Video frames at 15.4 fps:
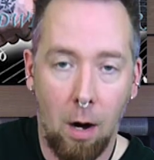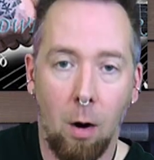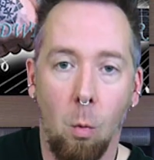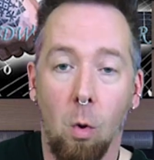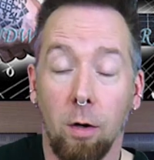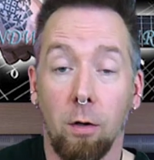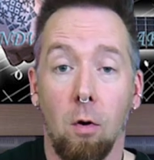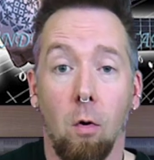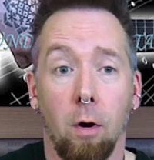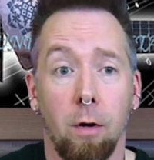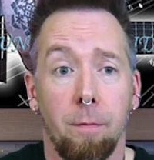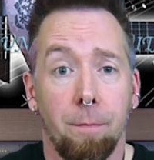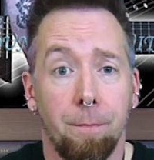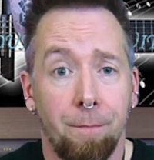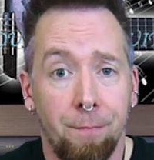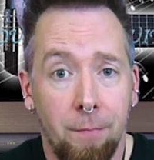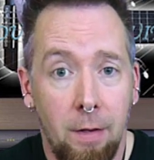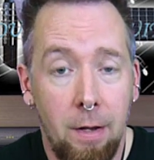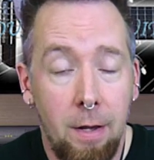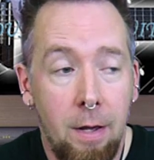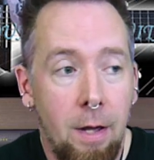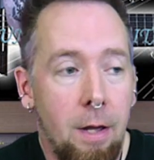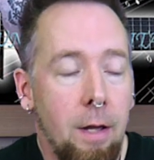our 1 chord.
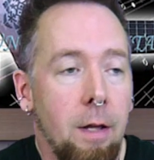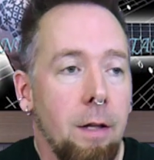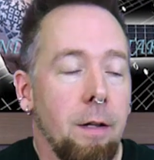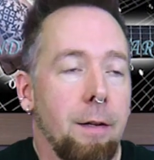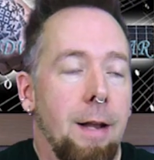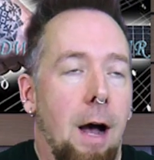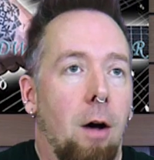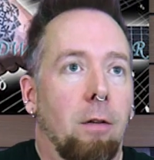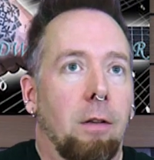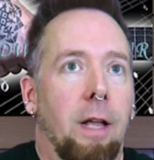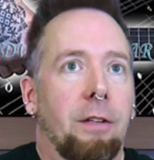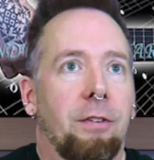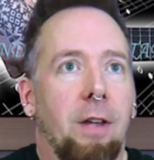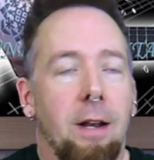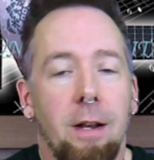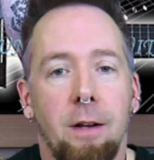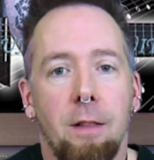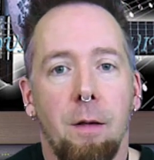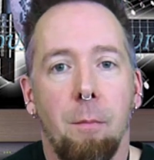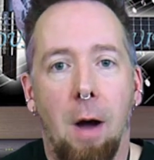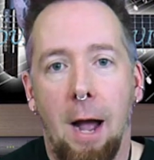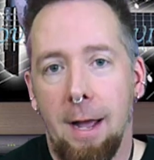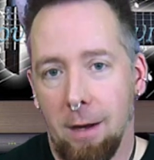Now let's get into
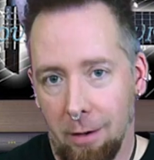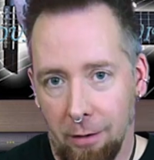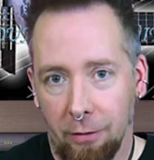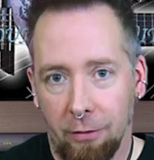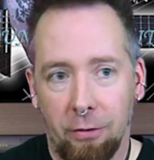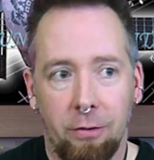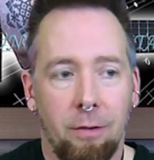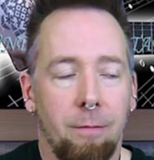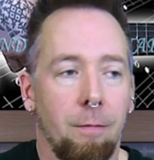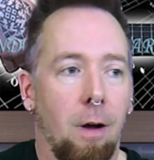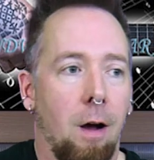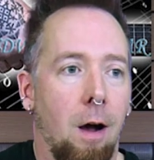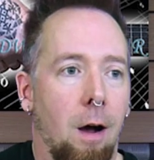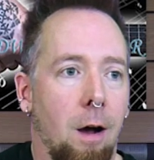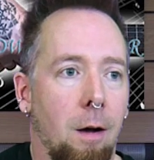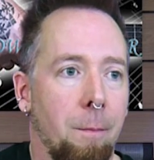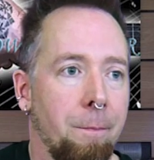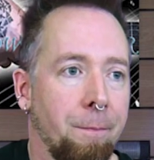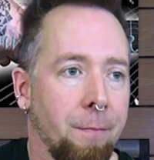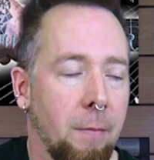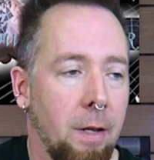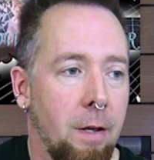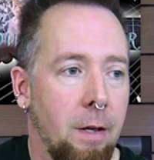the minors.
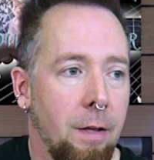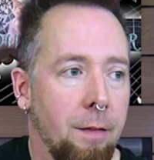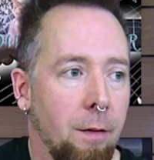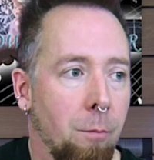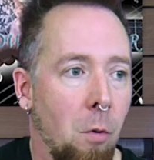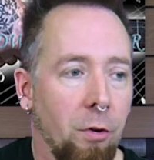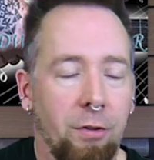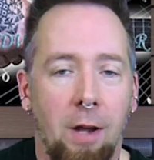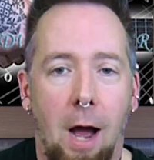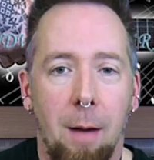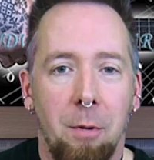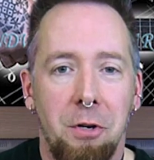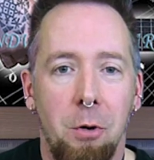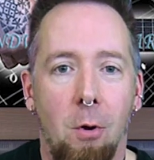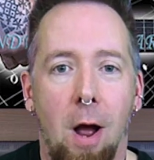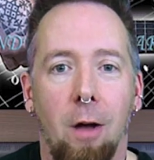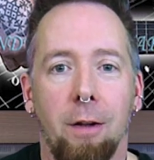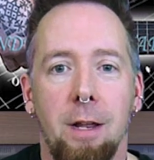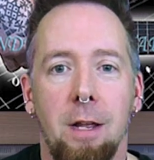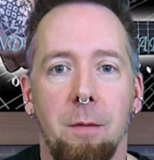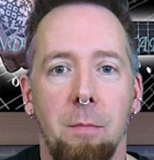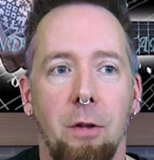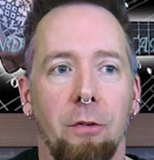Most common
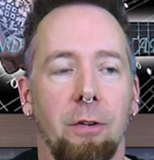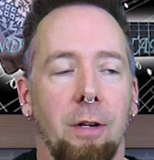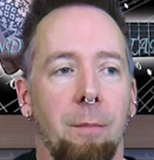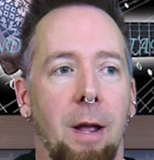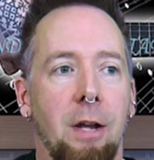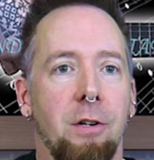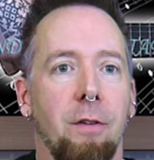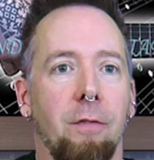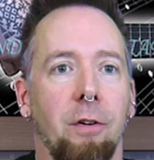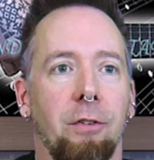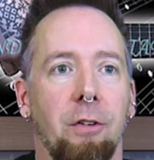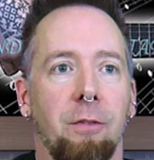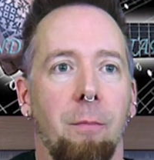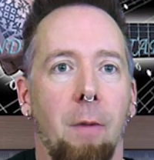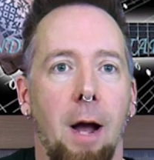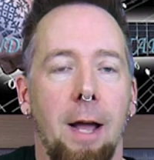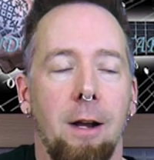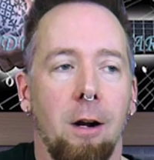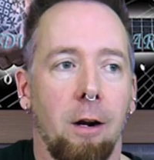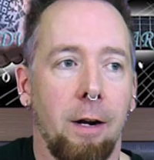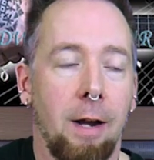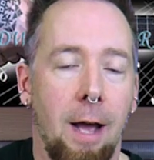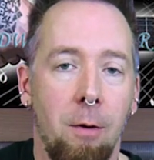duality in music, major versus
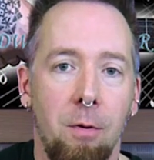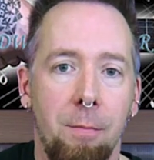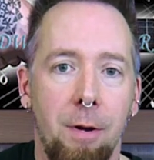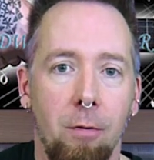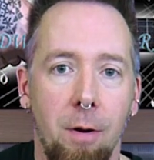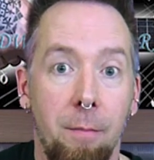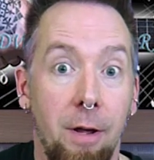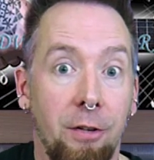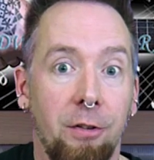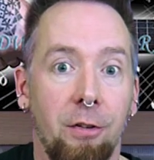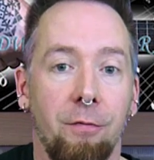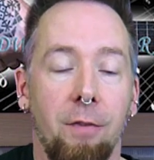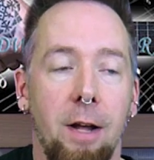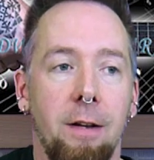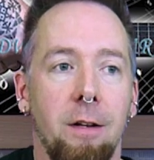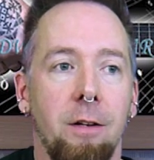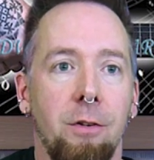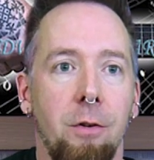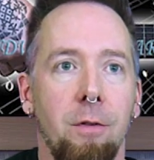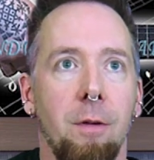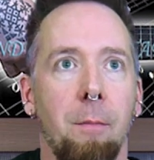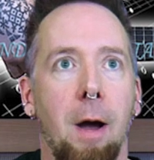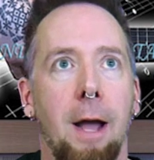minor, and I would be remiss if I didn't
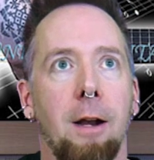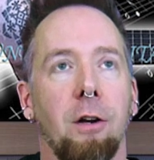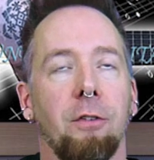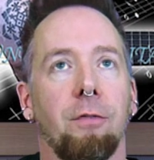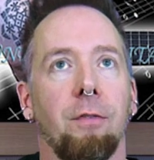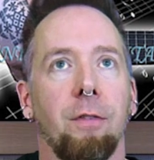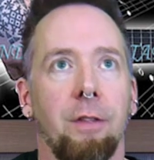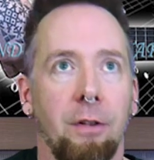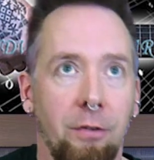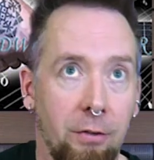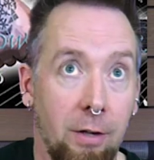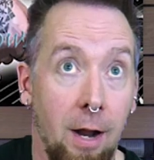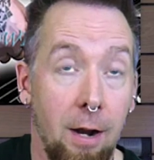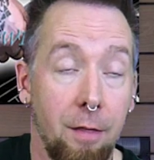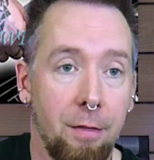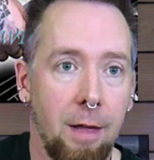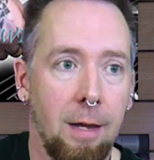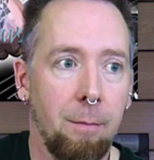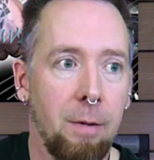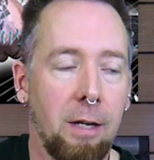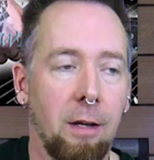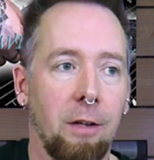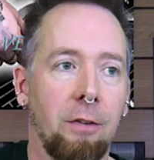do the minors for this kind of
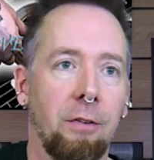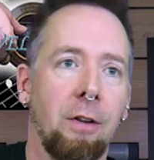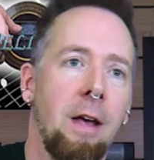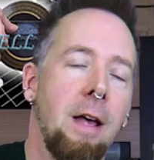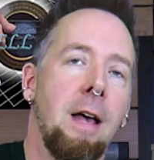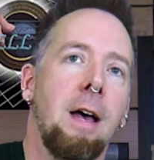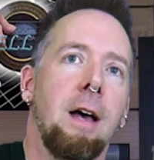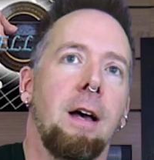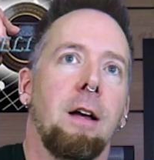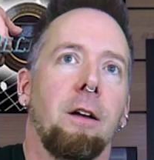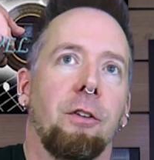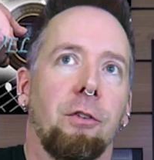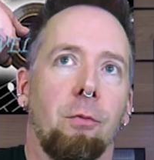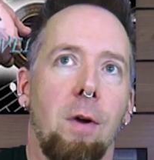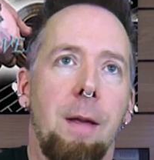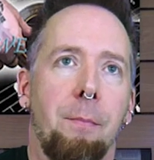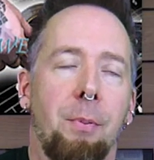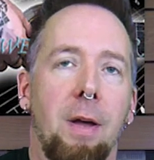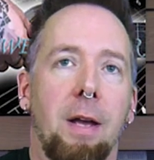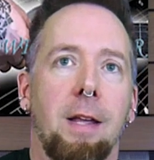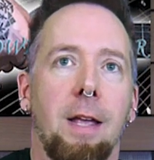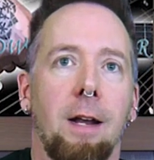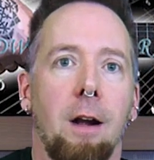thing, because sweep
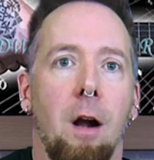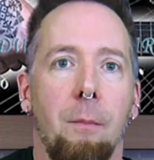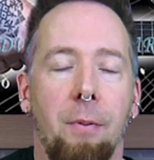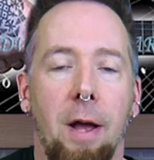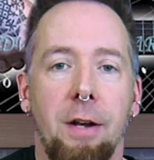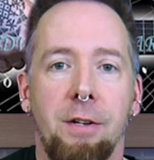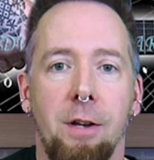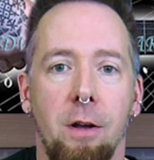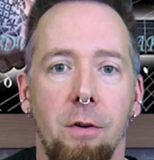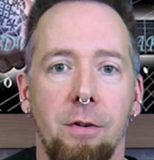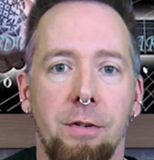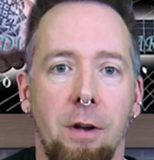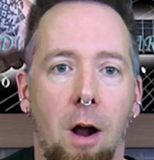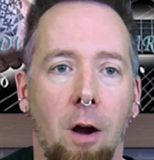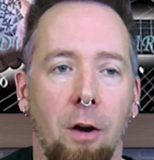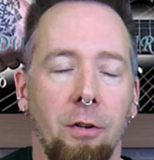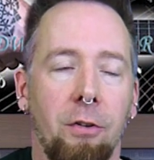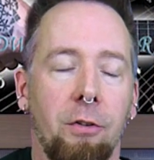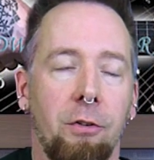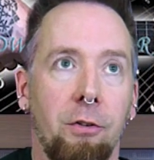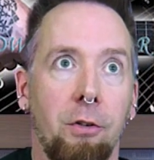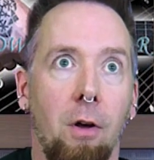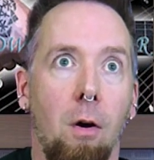picking and arpeggios are
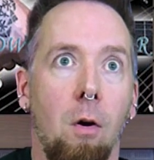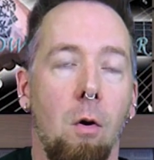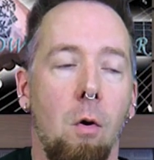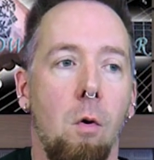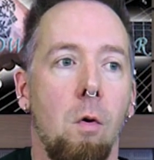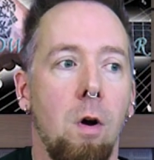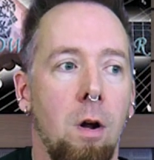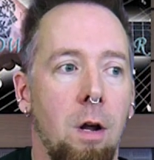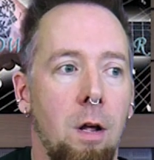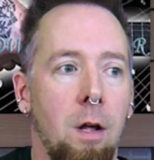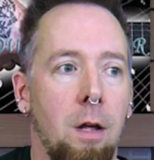so